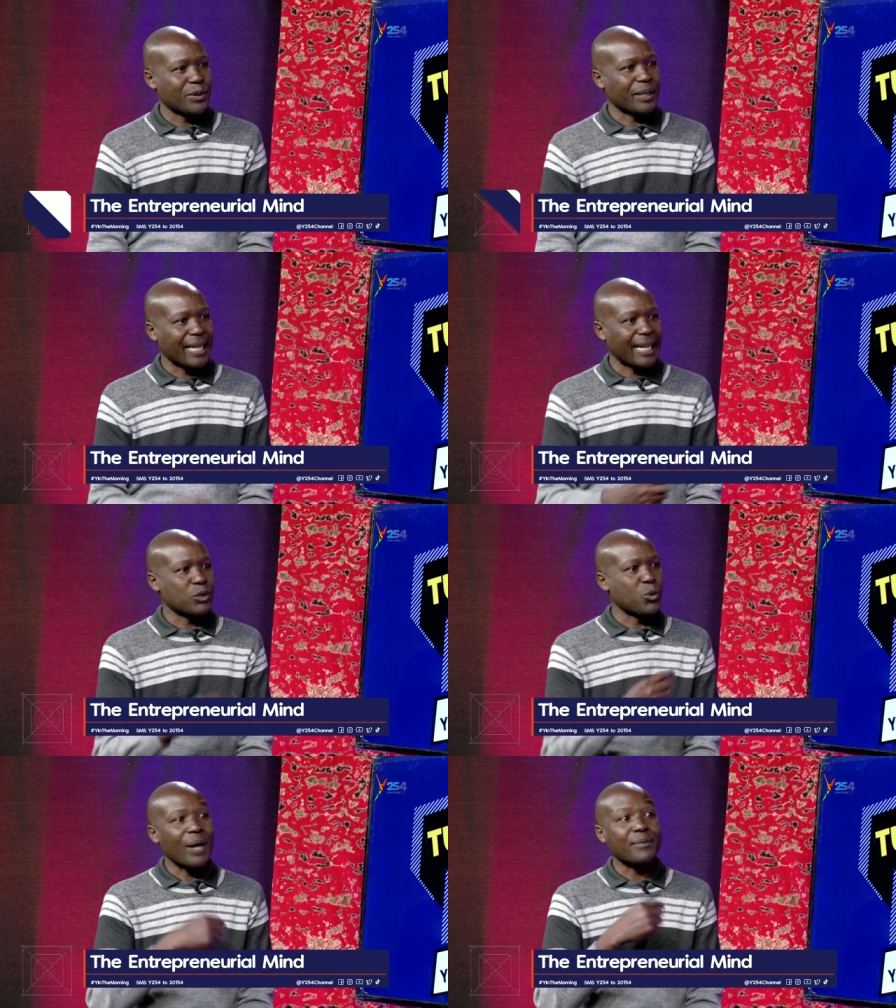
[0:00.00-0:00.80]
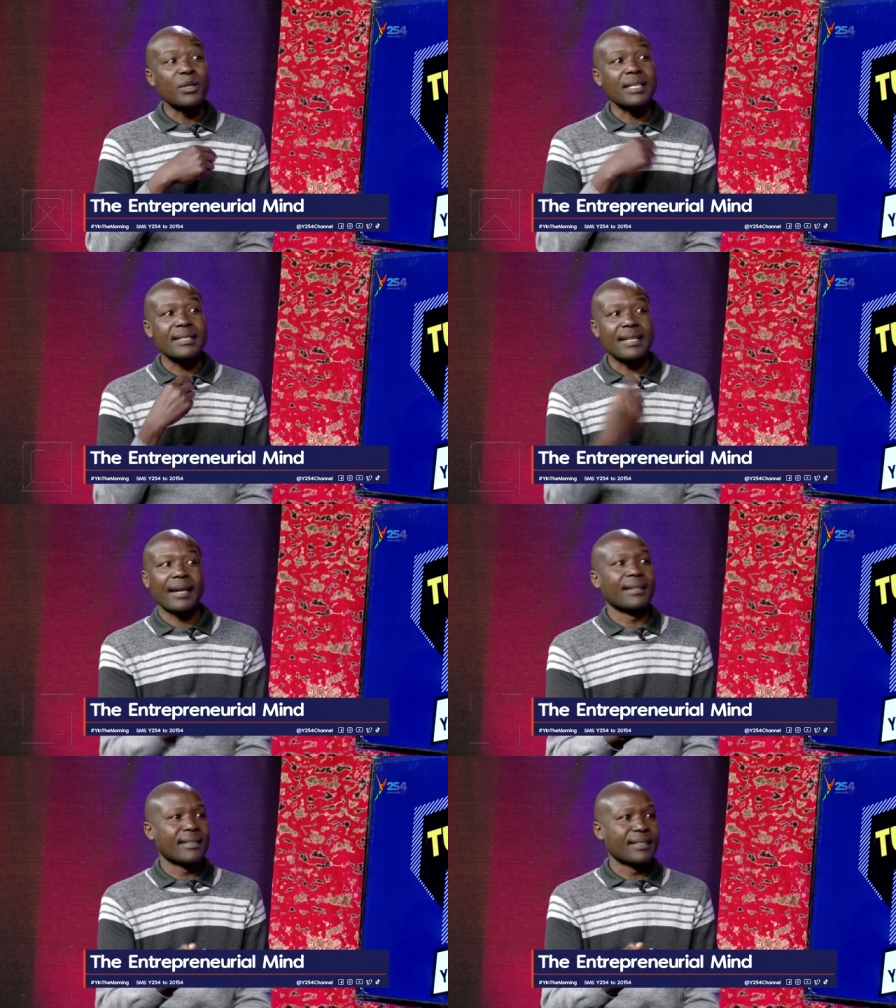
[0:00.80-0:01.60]
So that you have to
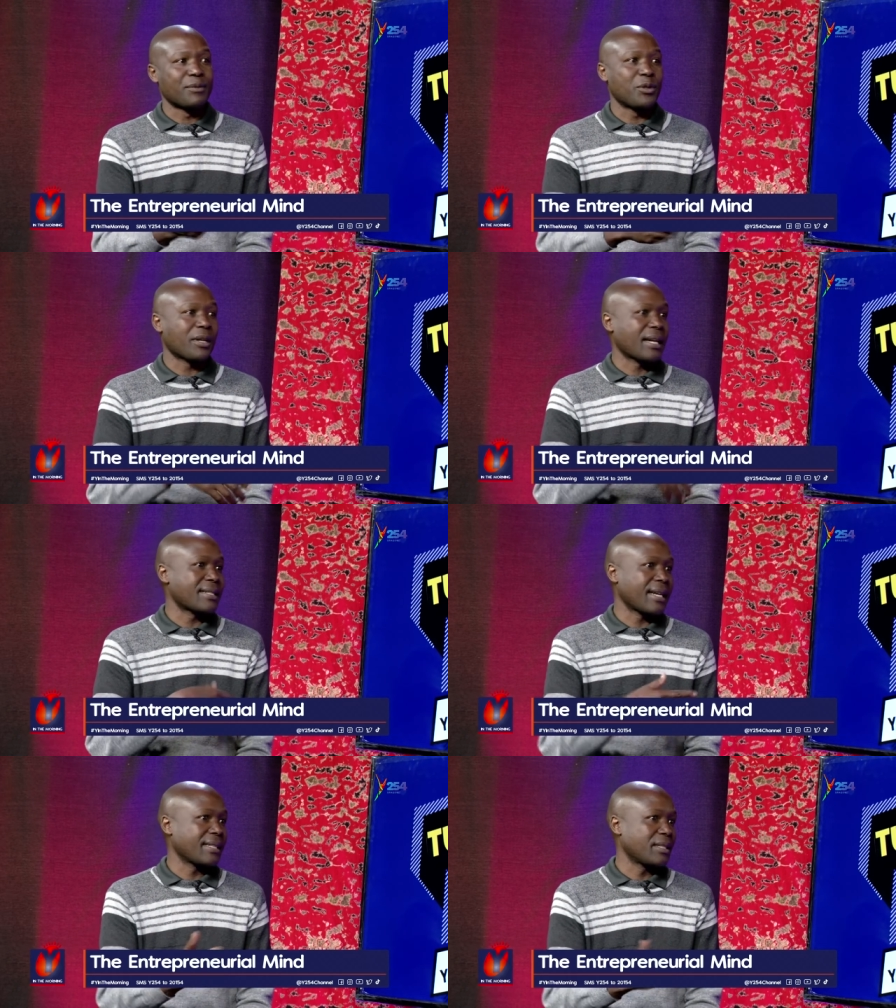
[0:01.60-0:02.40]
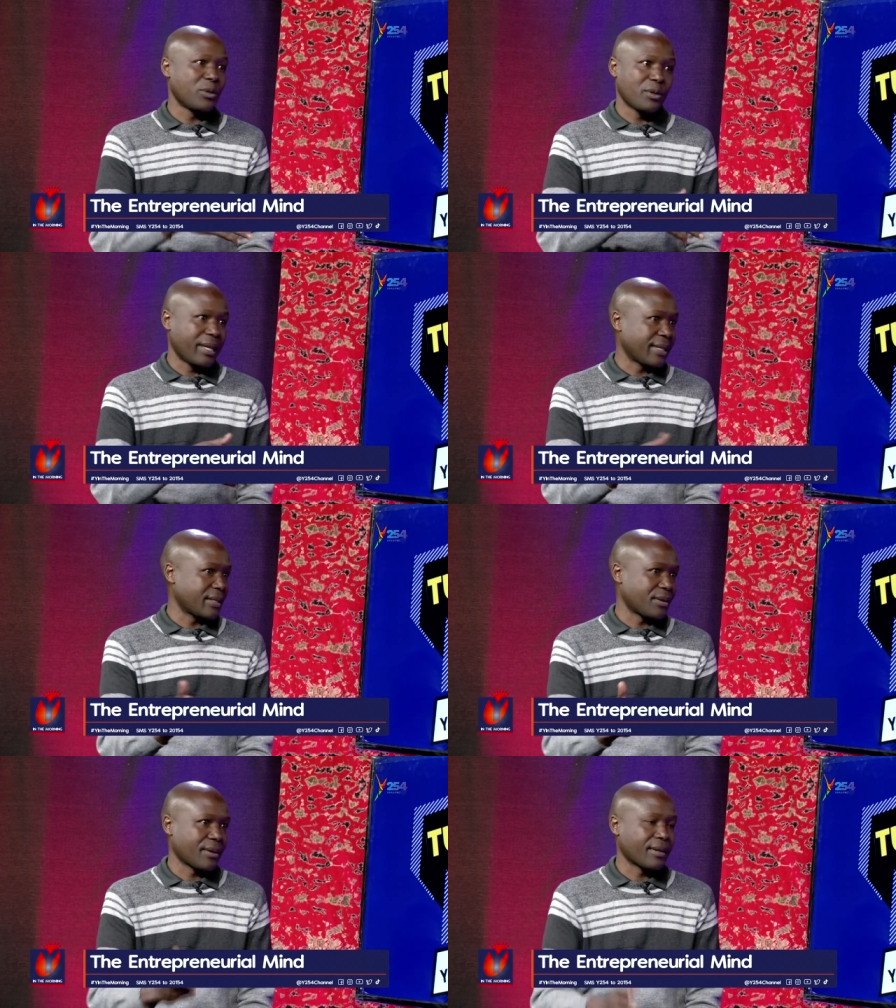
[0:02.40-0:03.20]
understand. If you don't understand it, you get
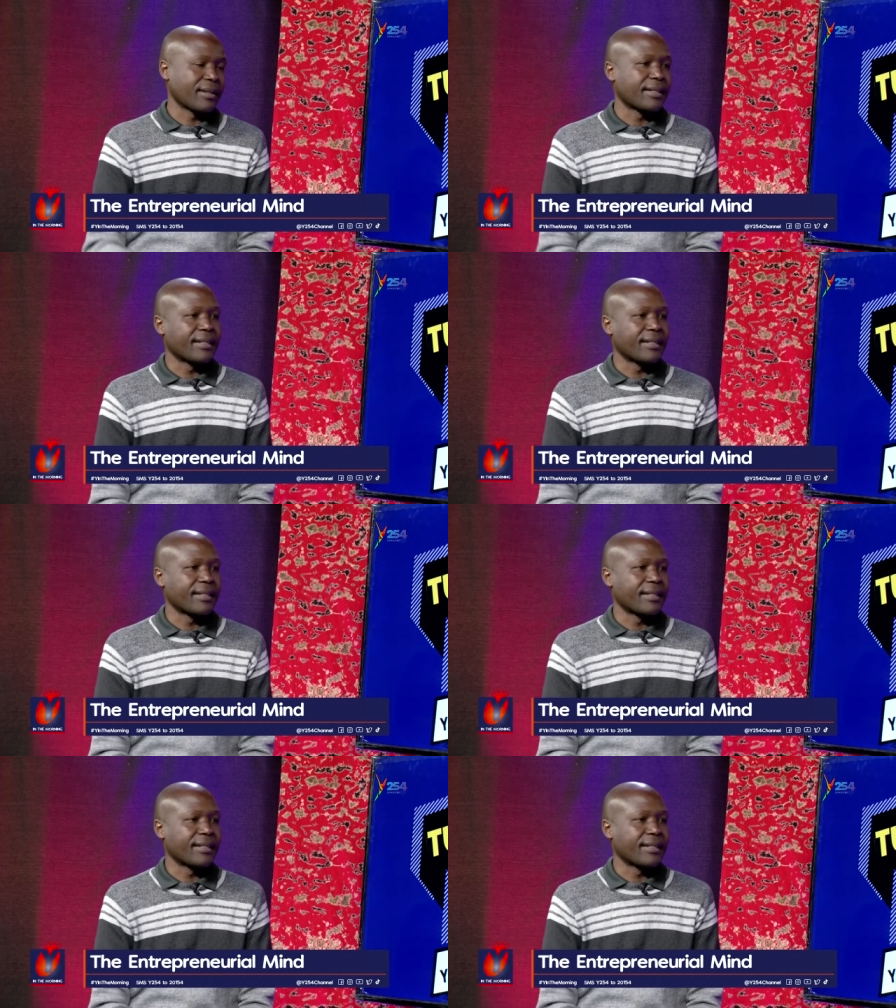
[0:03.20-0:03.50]
it wrong.